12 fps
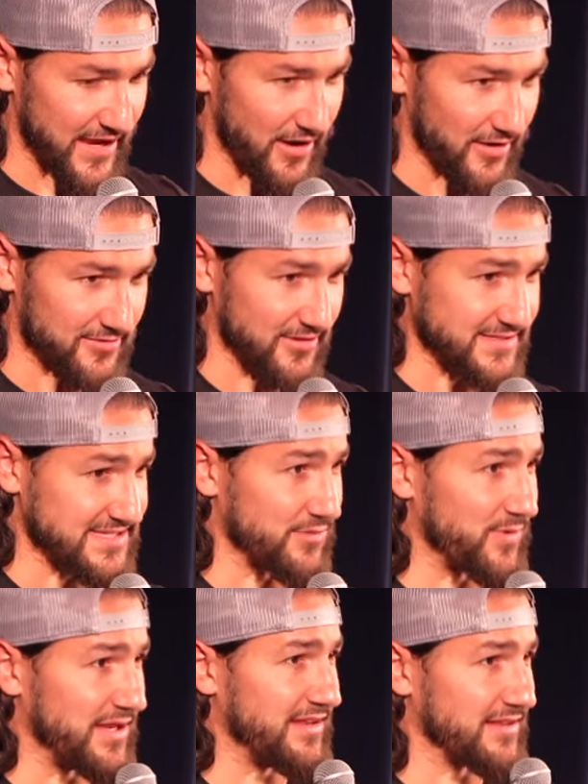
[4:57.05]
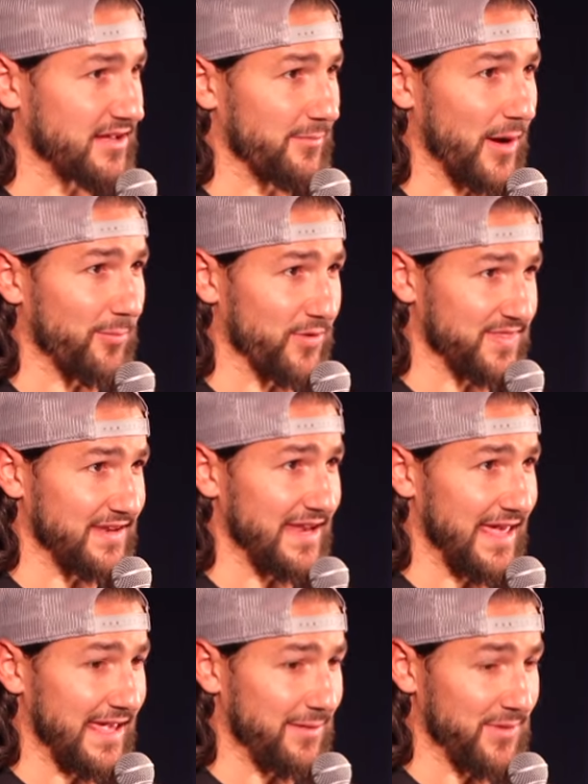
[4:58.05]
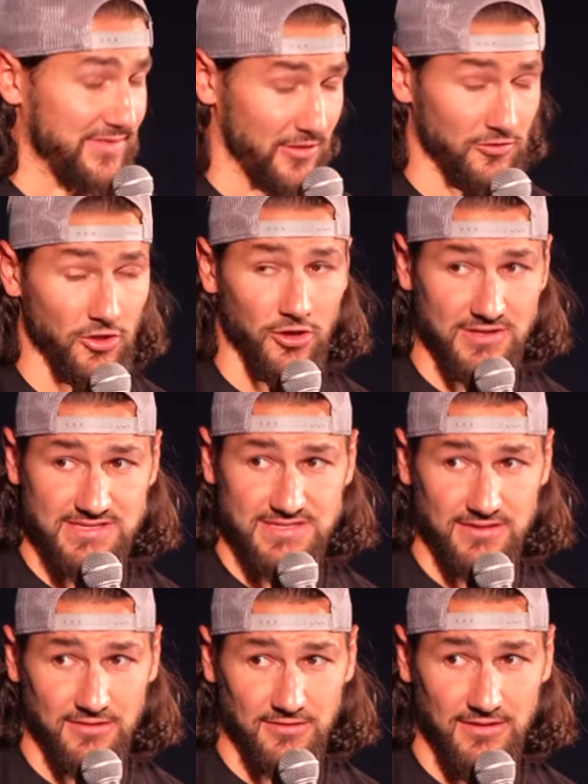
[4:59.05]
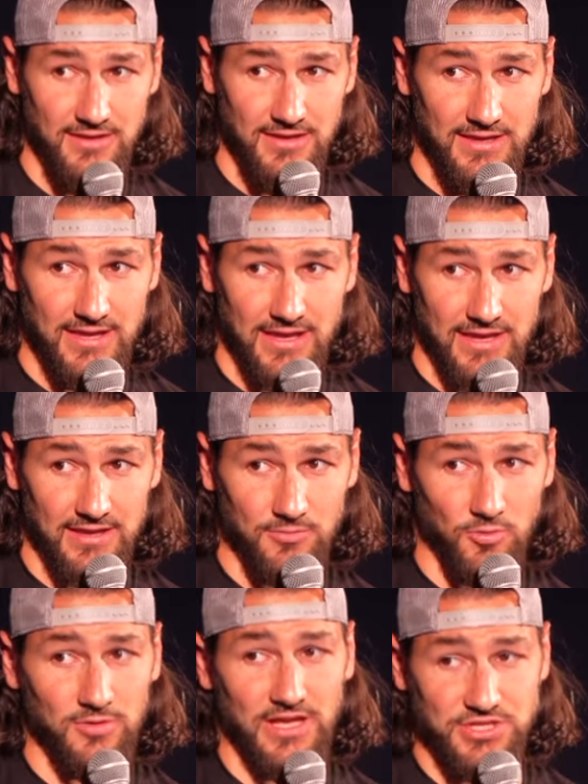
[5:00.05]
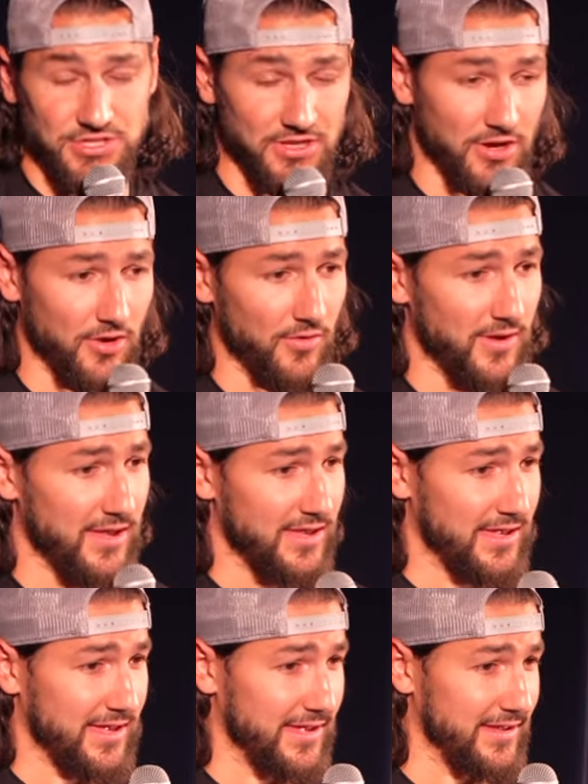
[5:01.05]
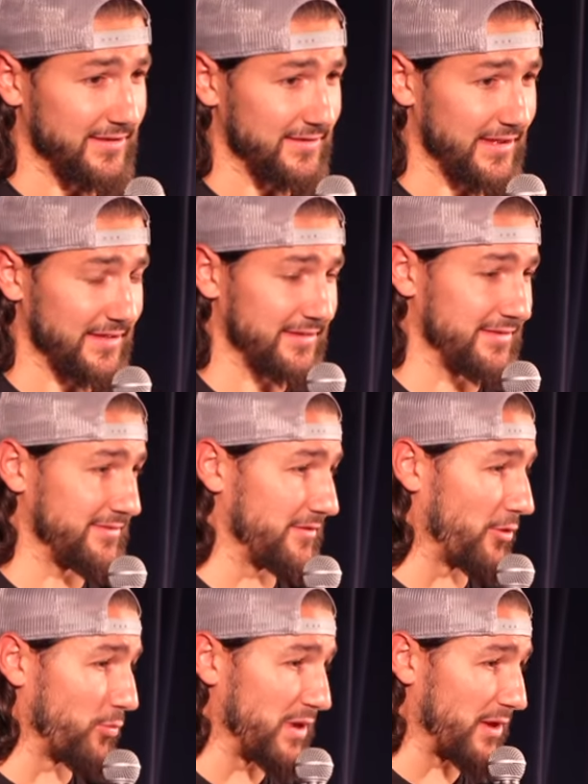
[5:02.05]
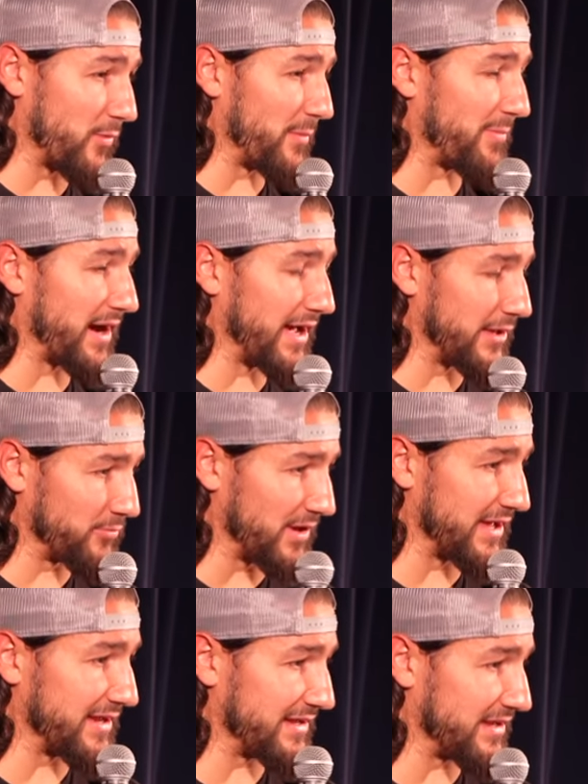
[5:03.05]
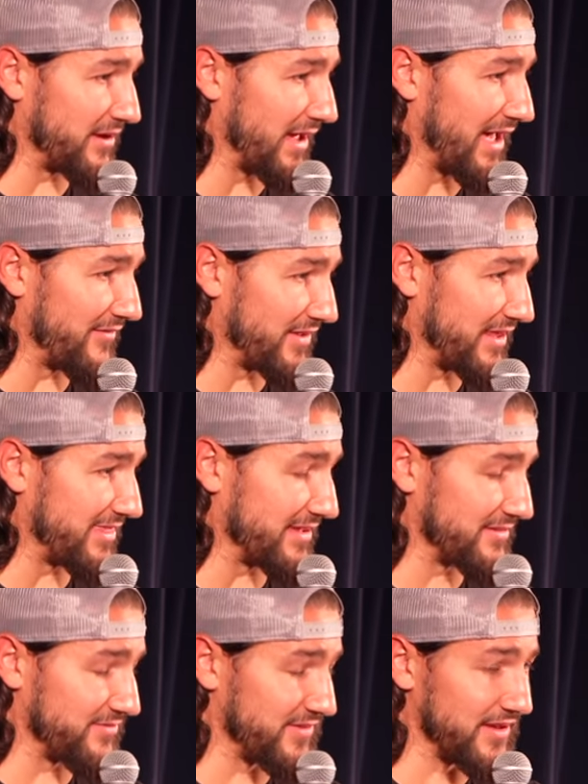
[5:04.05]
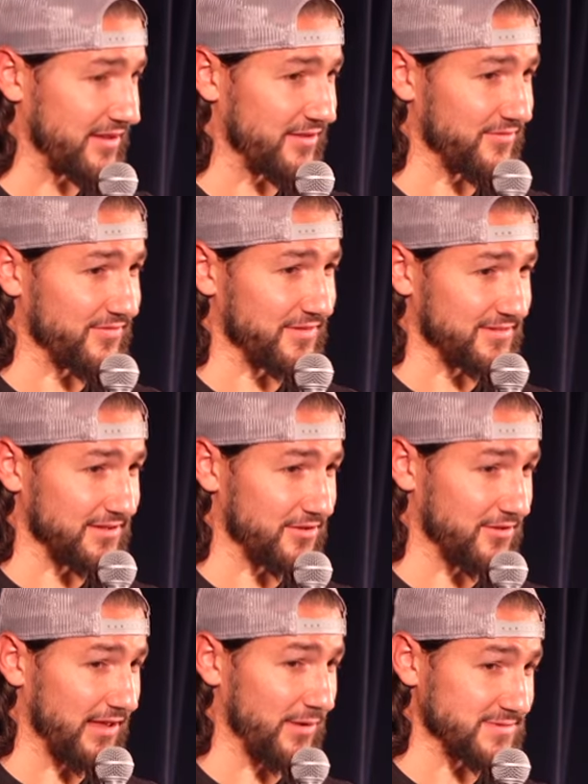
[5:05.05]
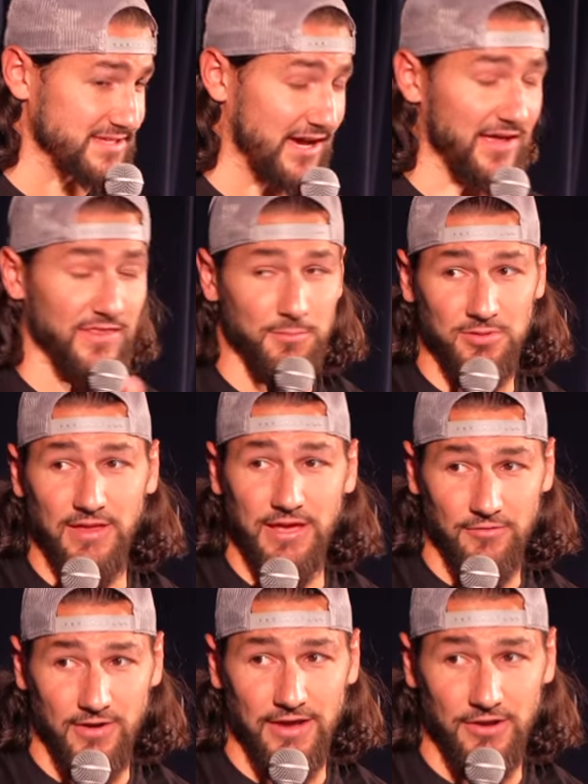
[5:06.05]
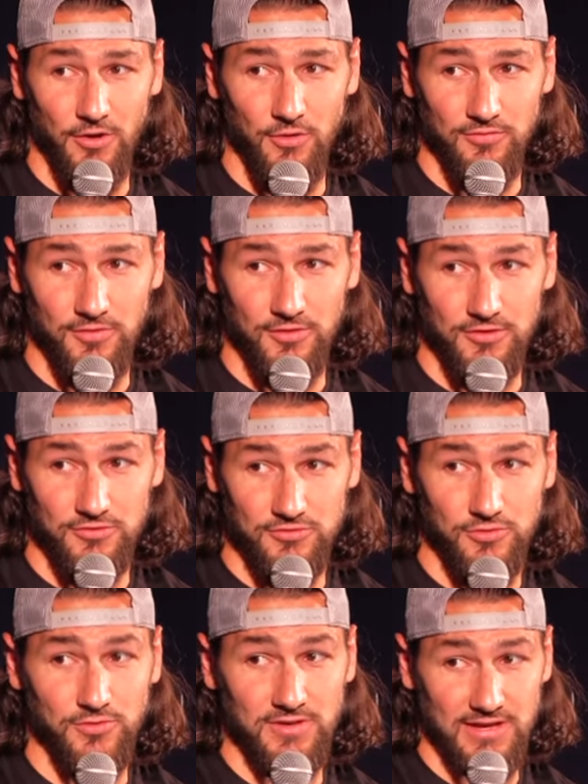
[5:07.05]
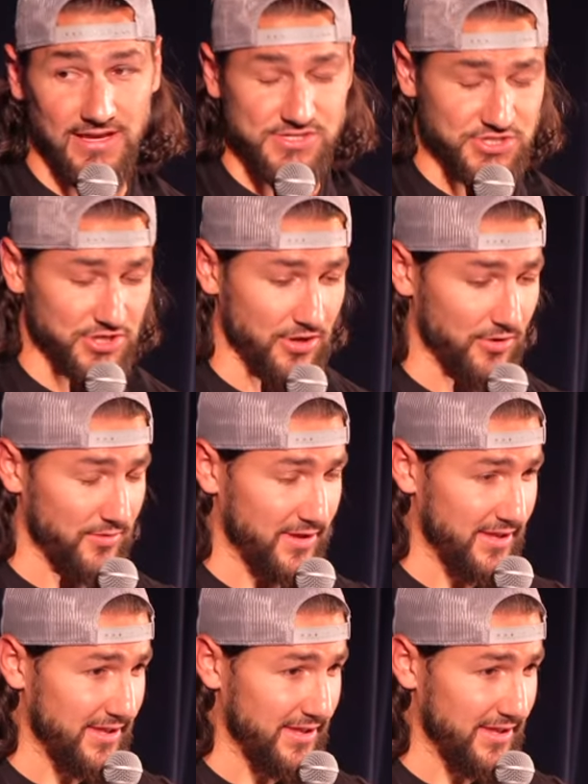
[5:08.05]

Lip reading: character and said we need to come up with the name and the look still. and we'll let you know. And a week went by, and I didn't have anything definitive until I was on the plane ride over to the next show,